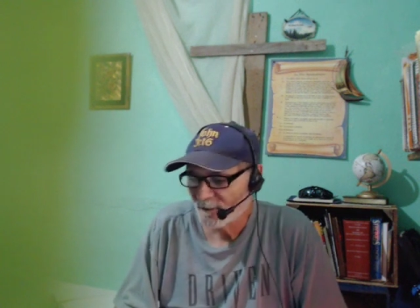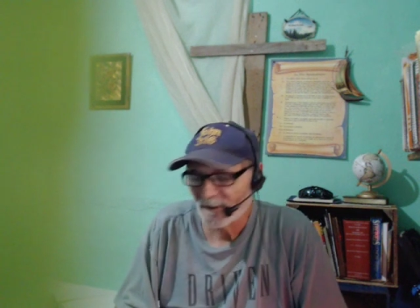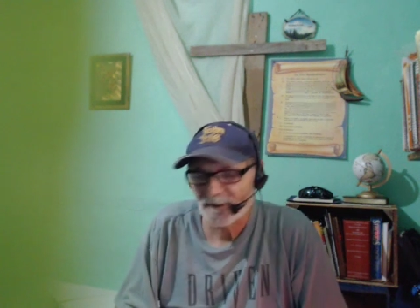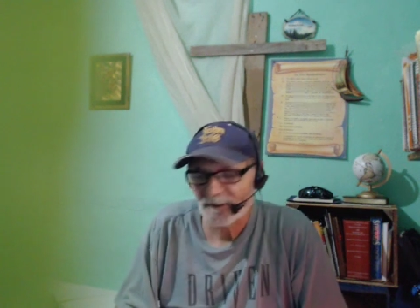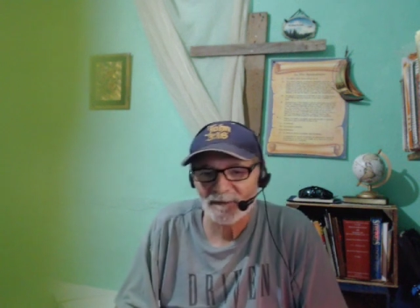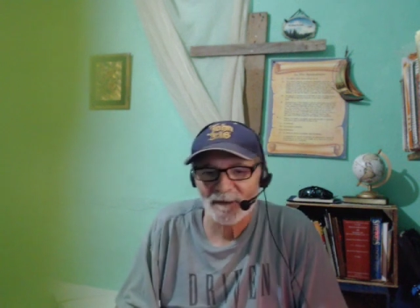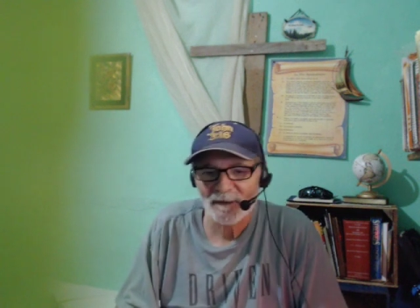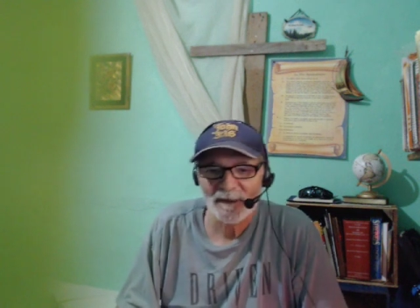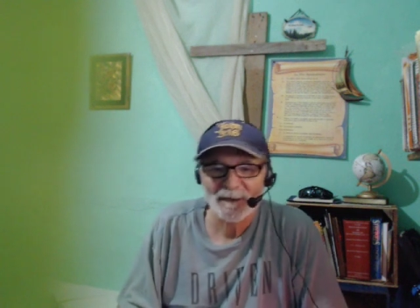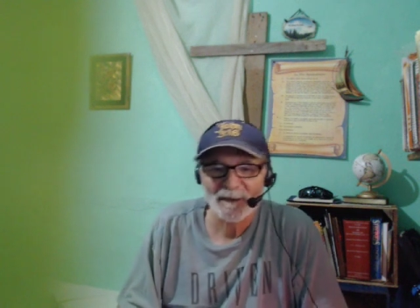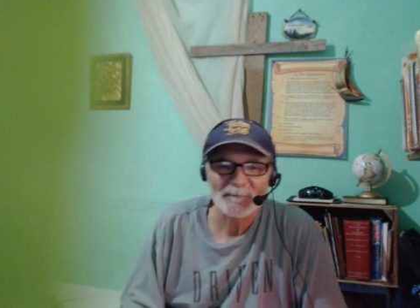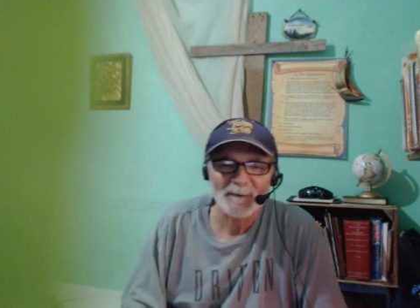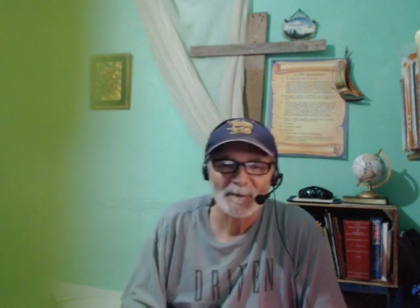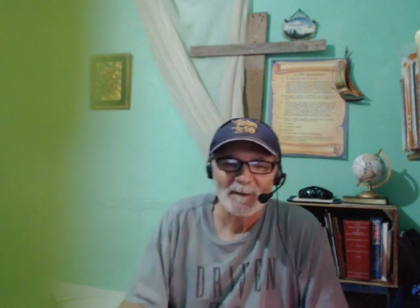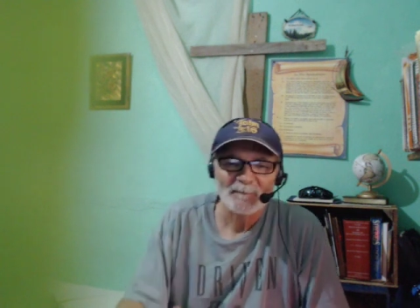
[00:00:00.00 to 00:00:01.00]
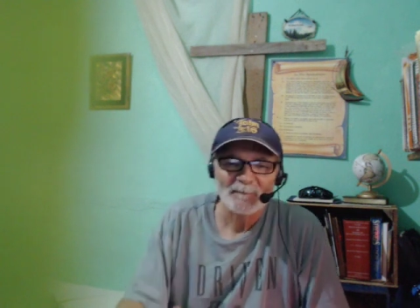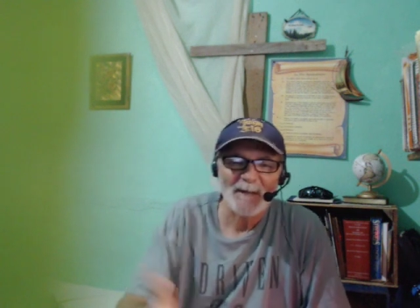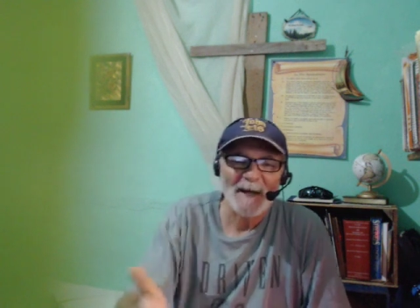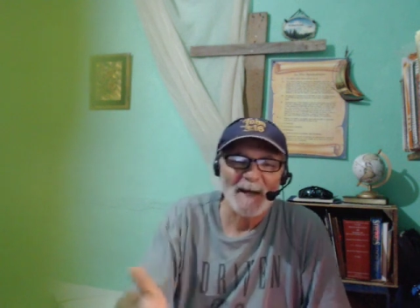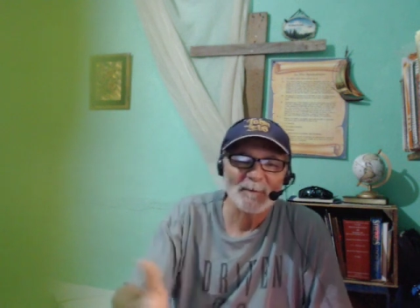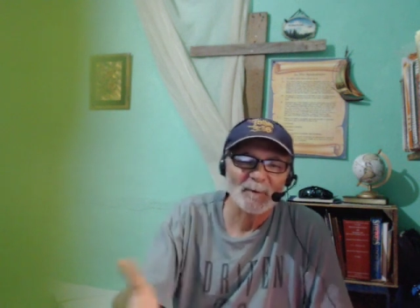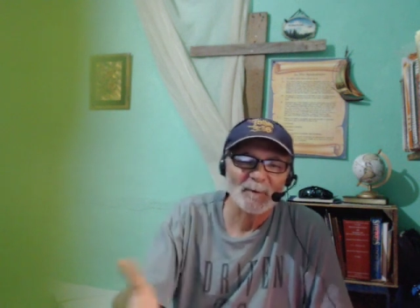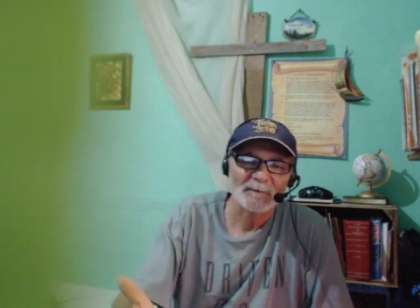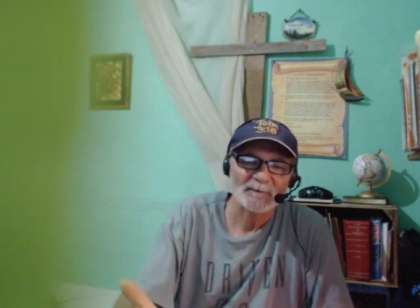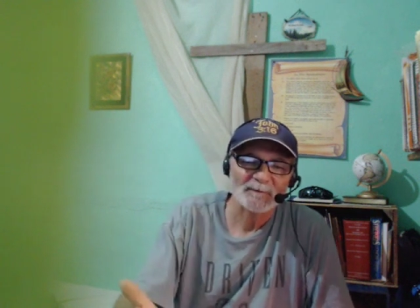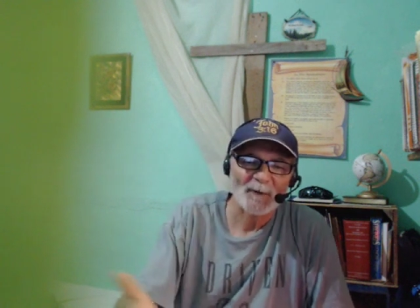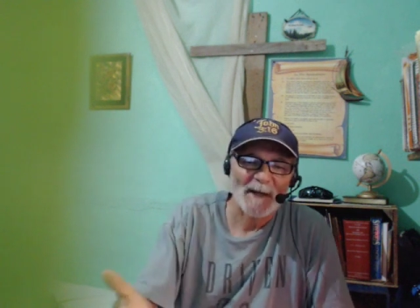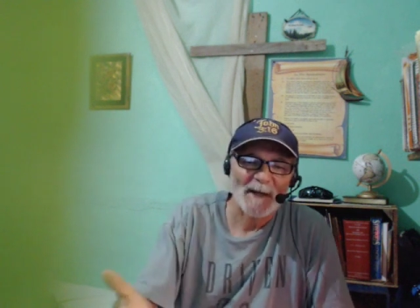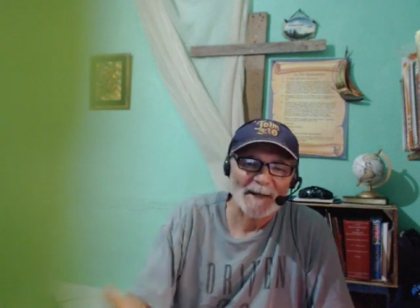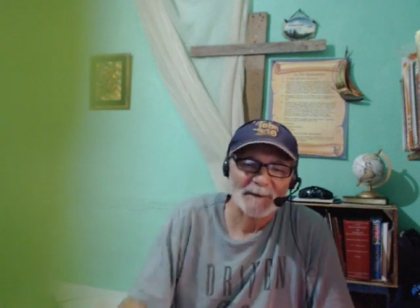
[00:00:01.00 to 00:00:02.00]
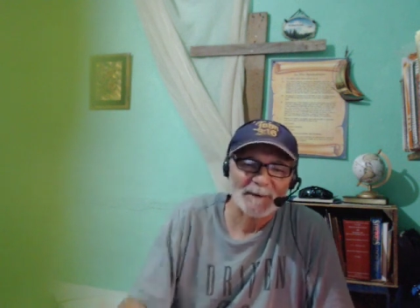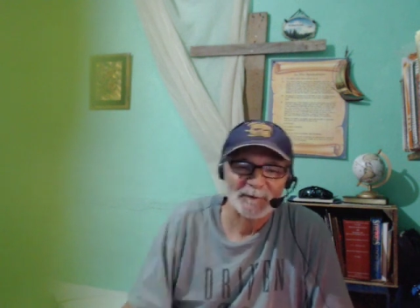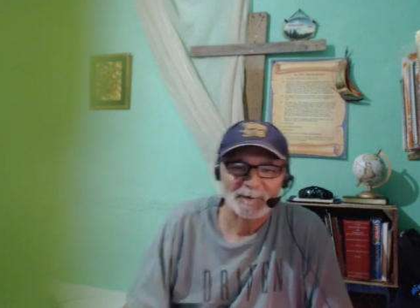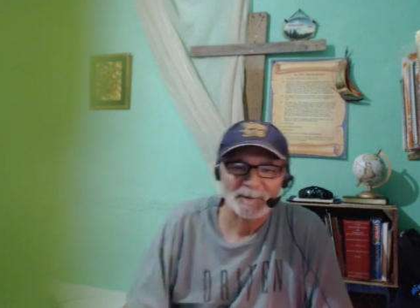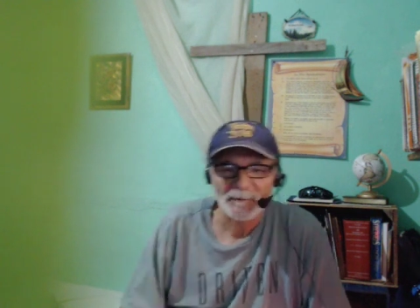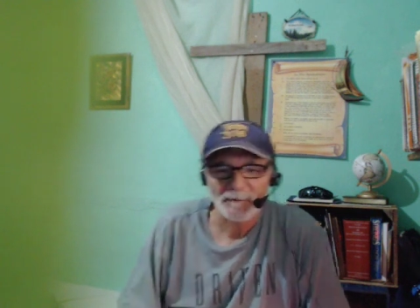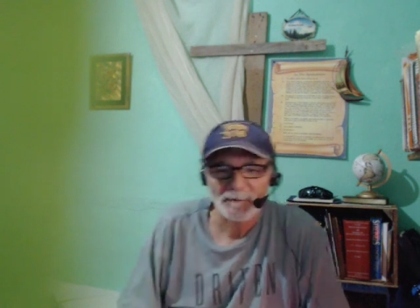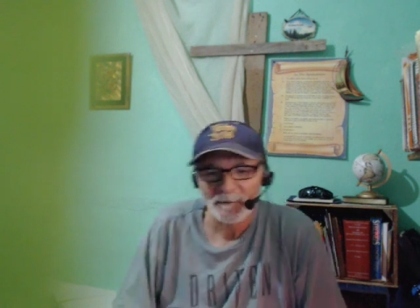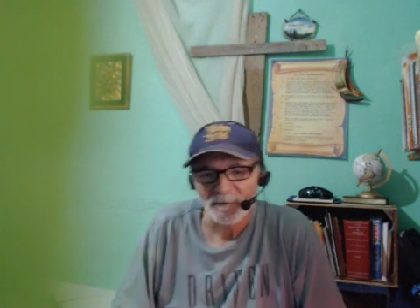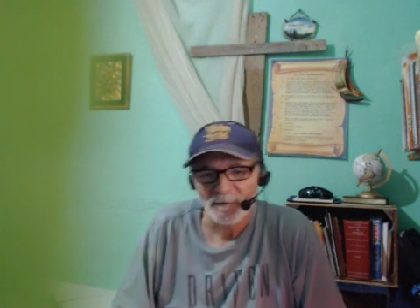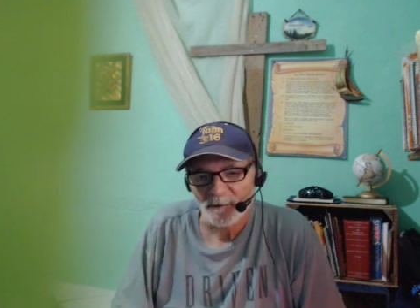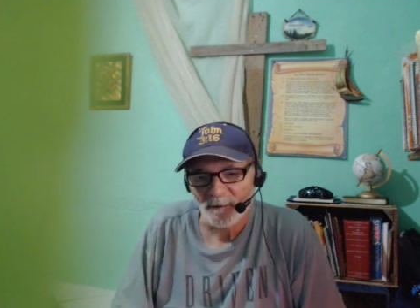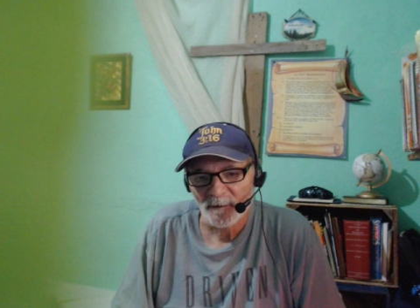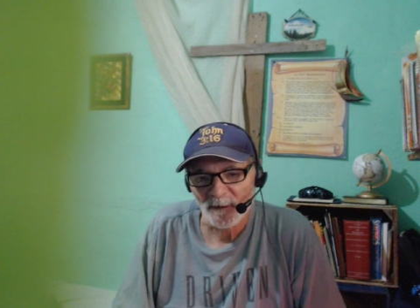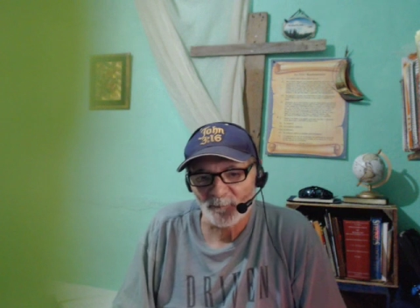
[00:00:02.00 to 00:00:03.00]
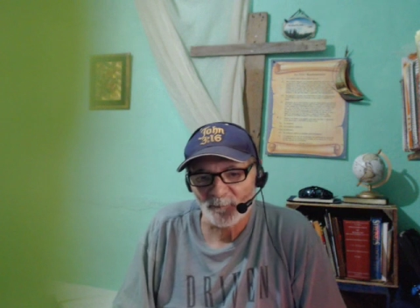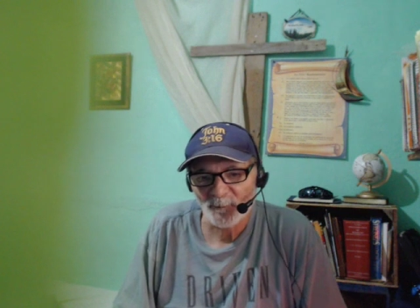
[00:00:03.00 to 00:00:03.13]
these Bible tracts and